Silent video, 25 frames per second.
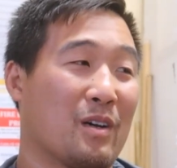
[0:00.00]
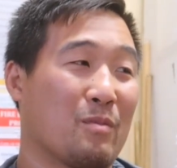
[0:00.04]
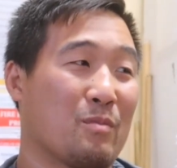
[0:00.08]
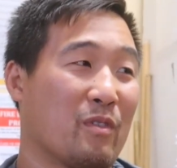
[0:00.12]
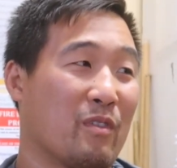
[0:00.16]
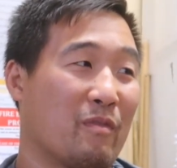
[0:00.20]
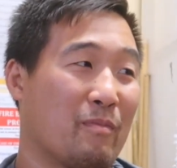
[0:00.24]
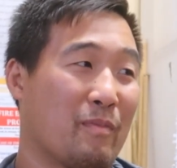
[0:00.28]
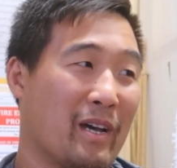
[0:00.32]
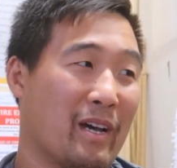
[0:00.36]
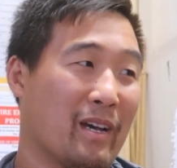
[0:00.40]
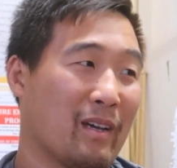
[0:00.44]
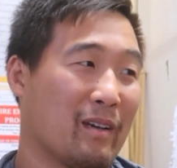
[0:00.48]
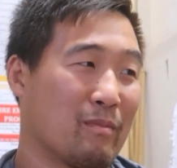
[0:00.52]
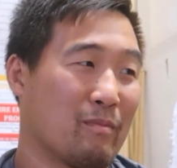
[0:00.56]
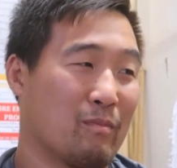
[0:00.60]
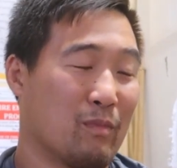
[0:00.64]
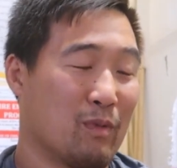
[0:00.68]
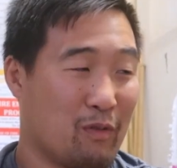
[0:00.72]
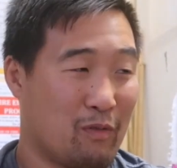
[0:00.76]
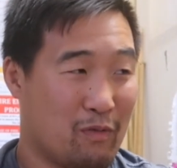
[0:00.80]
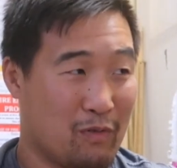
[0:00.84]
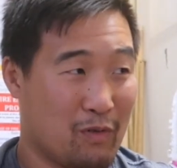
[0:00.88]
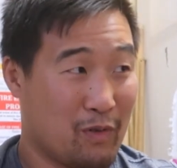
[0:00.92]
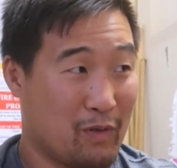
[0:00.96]
move back,
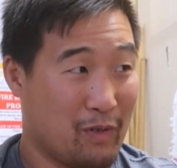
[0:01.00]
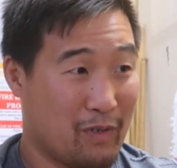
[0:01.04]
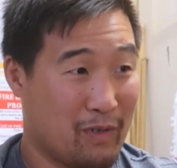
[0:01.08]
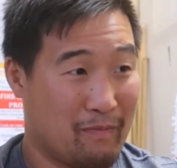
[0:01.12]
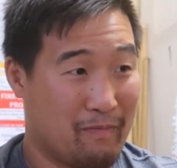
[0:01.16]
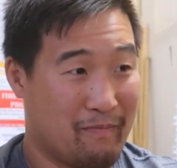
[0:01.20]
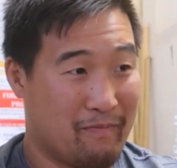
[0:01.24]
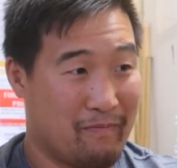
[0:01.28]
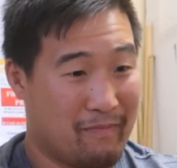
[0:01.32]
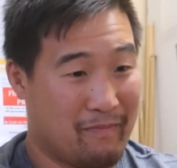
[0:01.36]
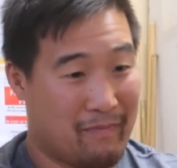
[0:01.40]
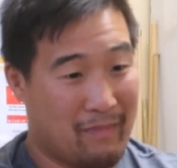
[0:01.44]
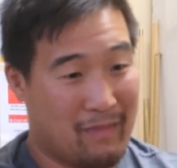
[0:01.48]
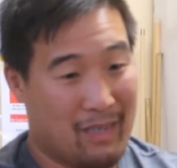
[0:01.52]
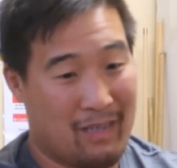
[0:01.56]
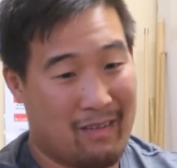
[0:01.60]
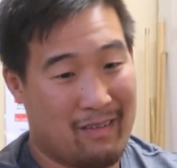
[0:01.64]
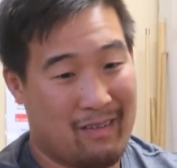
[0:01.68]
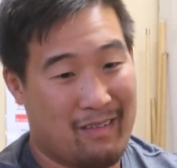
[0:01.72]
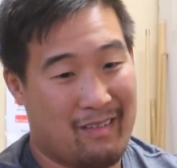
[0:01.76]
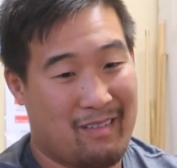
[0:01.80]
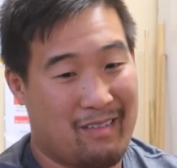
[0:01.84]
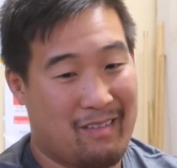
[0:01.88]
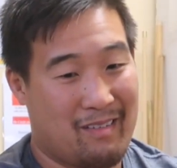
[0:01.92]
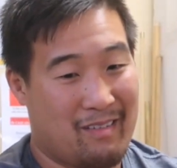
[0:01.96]
move forward.
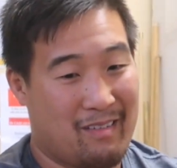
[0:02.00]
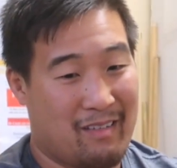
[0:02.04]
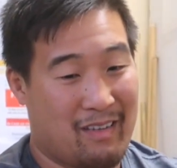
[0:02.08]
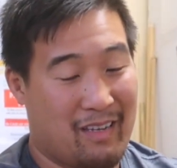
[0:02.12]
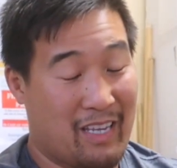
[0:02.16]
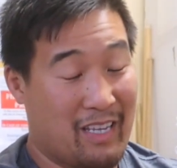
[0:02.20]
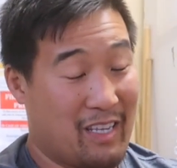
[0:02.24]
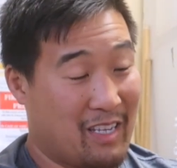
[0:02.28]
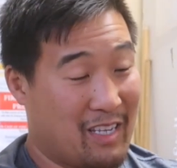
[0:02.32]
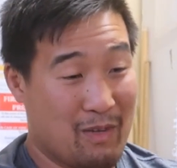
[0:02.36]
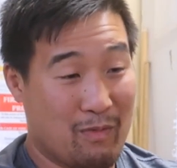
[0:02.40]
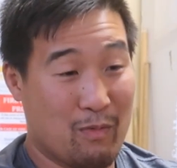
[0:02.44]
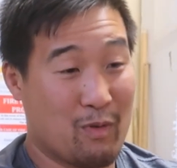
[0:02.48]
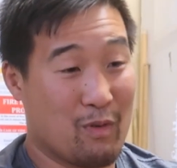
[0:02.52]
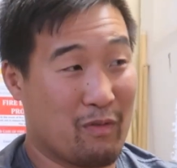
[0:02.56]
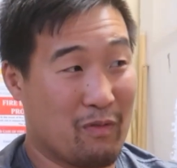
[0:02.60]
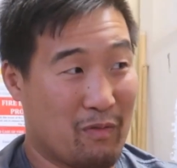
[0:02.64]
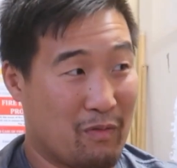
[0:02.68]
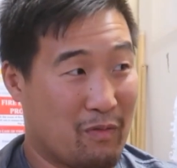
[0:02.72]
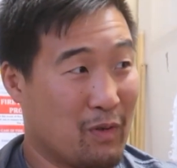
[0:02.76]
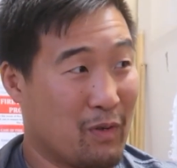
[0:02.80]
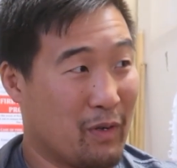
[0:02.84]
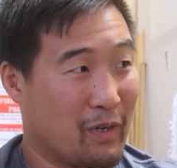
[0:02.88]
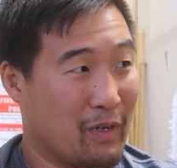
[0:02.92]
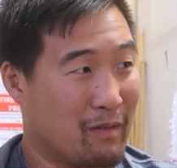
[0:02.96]
And you keep
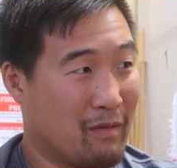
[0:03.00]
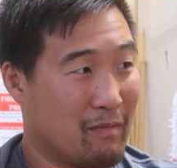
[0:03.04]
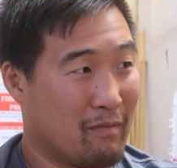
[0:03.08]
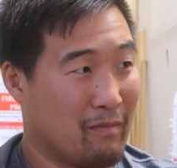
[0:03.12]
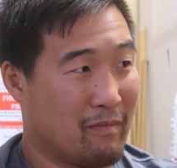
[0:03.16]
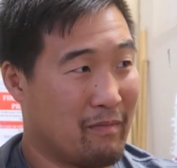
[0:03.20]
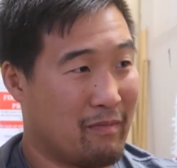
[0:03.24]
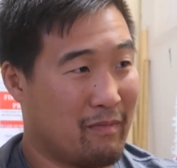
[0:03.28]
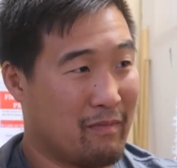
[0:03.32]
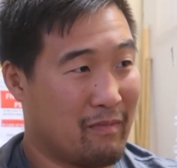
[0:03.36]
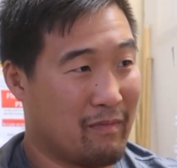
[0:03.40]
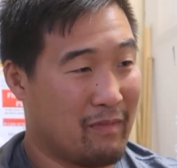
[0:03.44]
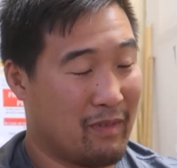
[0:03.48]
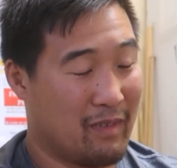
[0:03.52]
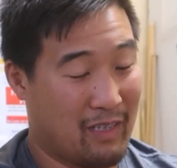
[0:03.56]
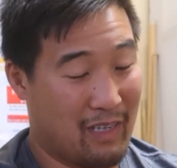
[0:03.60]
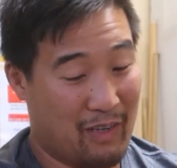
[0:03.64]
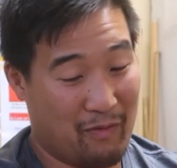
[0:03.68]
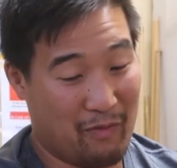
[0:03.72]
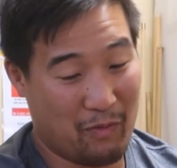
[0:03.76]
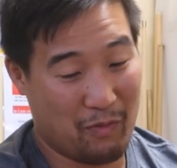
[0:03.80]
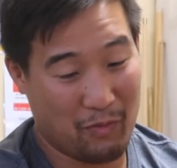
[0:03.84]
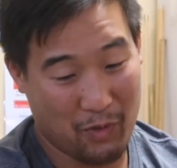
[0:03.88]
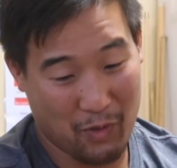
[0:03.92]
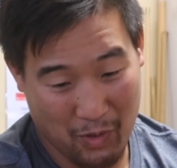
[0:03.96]
moving forward. And
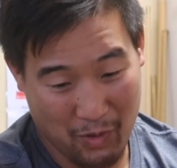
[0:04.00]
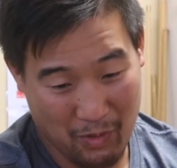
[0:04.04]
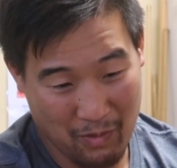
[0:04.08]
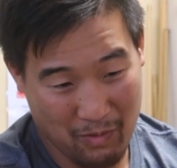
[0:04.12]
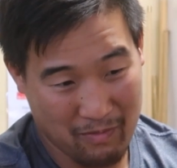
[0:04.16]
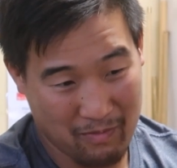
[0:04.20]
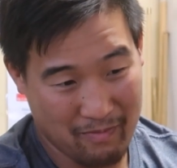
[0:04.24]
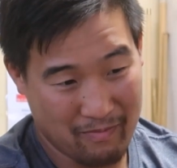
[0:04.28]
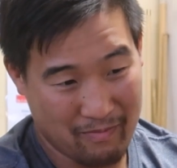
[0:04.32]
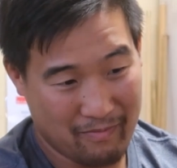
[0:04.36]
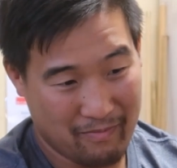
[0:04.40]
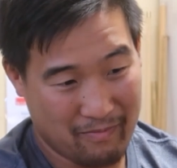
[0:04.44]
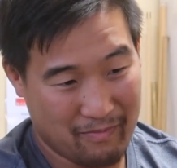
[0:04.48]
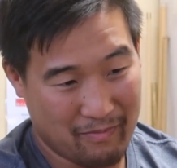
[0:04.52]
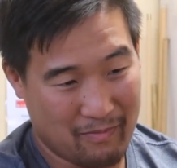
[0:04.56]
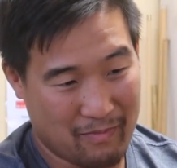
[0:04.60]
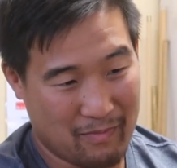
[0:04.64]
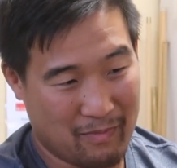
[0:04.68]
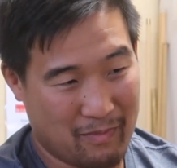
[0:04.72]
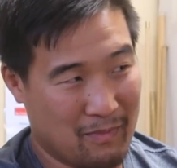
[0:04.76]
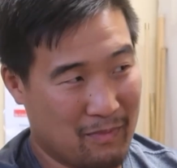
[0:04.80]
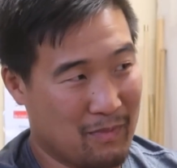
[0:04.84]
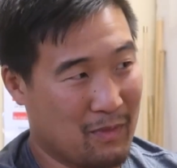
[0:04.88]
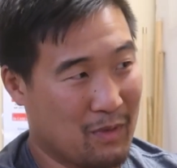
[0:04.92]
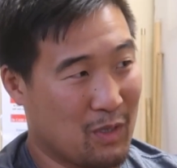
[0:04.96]
if you fall,
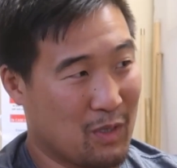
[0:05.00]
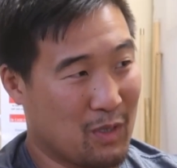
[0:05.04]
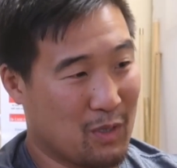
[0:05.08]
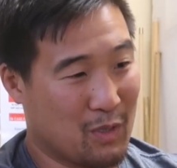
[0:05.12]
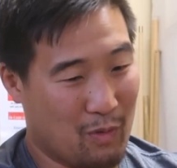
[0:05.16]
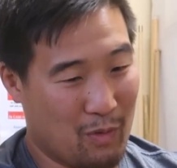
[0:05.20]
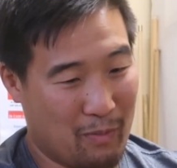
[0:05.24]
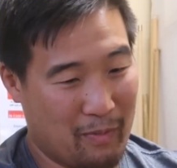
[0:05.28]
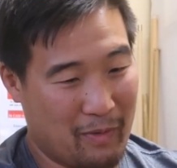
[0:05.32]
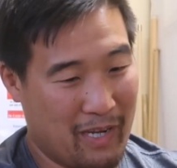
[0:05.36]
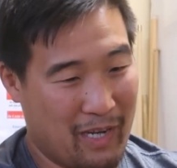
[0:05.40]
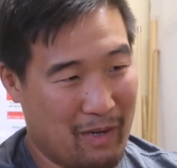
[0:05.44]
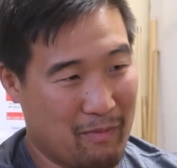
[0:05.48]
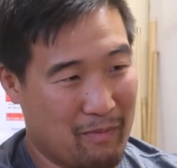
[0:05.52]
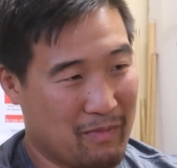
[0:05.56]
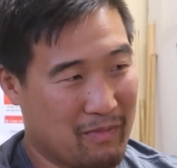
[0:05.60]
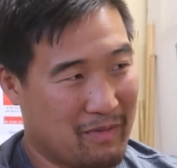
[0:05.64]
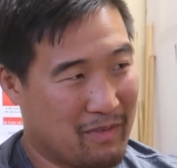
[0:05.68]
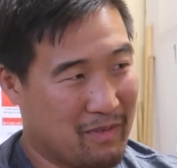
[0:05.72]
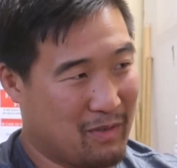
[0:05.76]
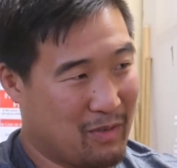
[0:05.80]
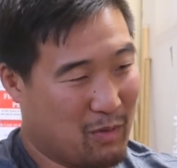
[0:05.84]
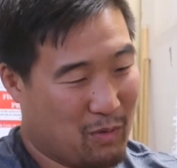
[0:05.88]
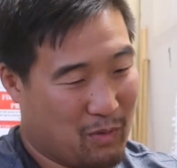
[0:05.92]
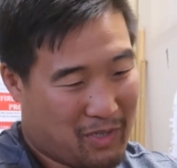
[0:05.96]
sweep down,
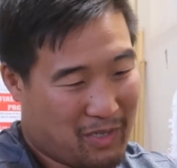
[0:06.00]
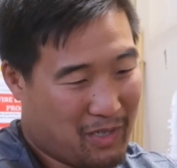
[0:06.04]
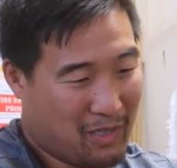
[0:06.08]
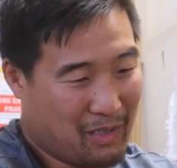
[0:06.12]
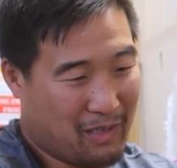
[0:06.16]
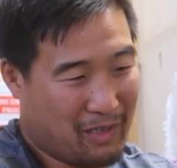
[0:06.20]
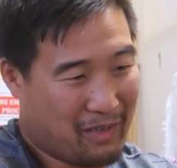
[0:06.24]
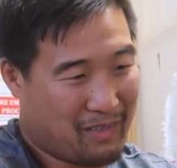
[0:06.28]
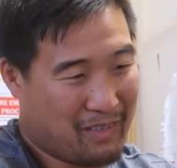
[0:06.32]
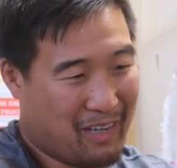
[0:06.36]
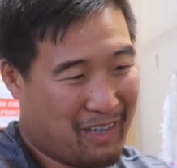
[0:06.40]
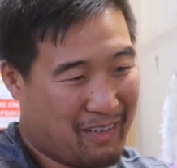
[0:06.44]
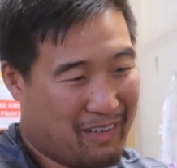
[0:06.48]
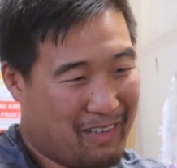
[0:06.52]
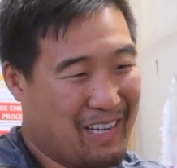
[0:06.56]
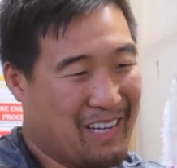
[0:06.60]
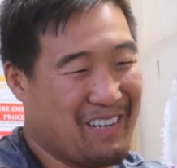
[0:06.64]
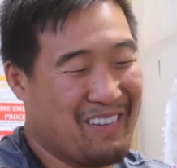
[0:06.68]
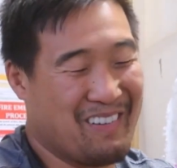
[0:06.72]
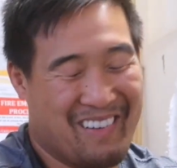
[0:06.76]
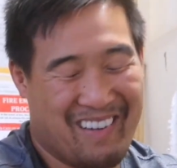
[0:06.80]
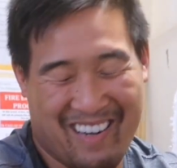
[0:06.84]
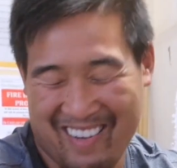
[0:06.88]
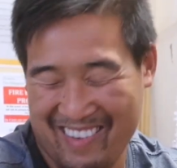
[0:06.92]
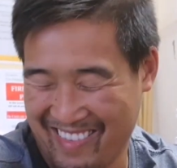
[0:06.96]
do a single leg
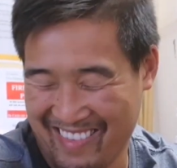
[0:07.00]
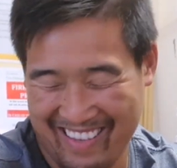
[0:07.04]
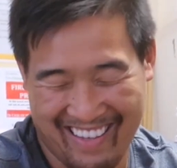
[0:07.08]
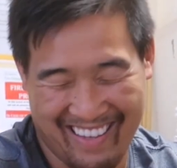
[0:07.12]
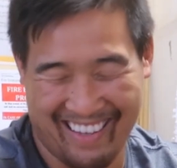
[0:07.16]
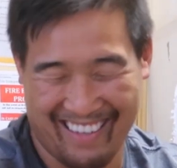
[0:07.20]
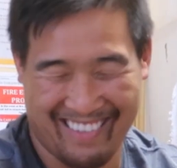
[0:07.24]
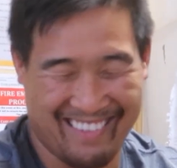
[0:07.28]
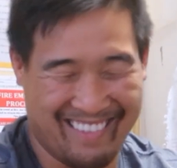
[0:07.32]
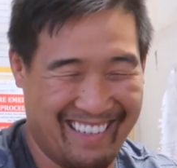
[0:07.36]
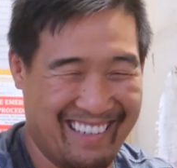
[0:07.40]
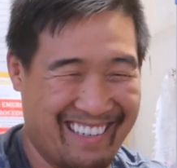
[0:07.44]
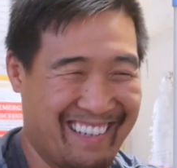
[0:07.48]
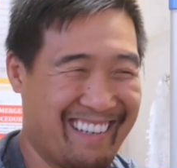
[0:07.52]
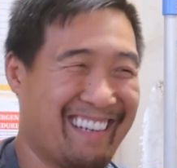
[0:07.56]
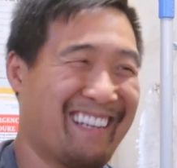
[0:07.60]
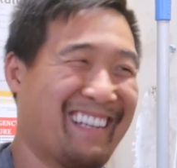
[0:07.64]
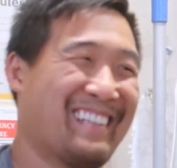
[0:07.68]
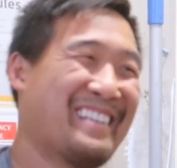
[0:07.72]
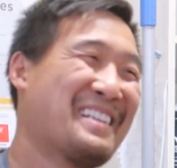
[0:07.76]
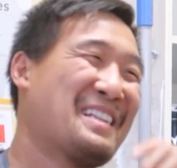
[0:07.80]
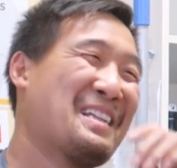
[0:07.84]
takedown, and that's it.